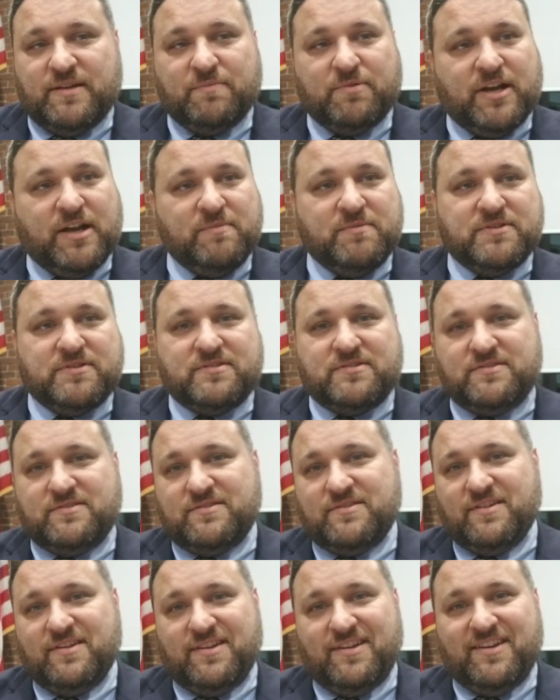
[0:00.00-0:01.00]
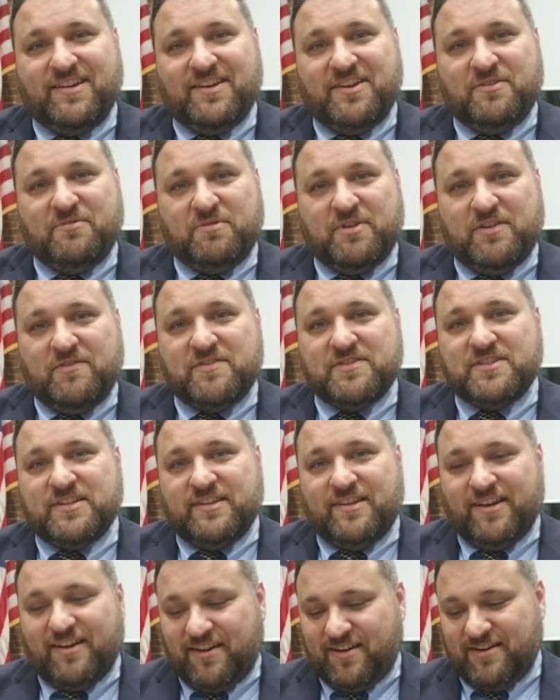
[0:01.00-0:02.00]
I promise whatever's
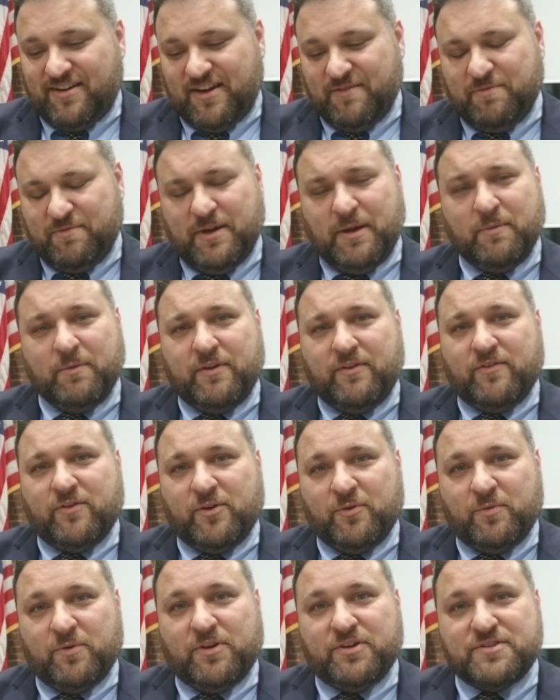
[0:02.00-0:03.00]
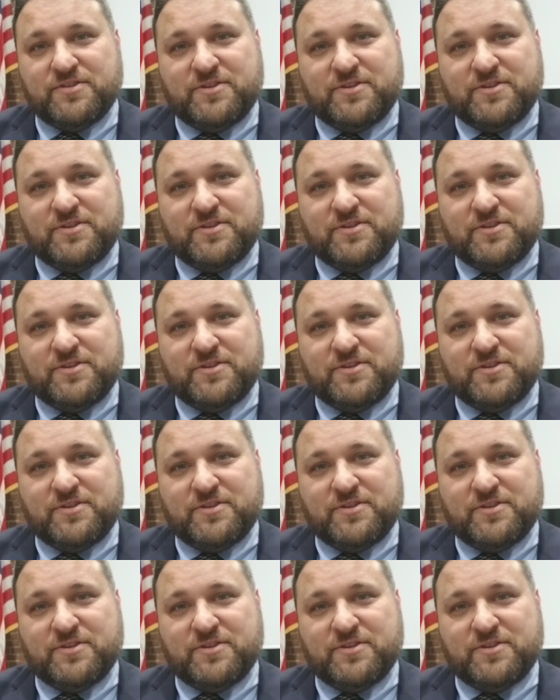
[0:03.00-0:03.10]
in there, I probably have heard worse.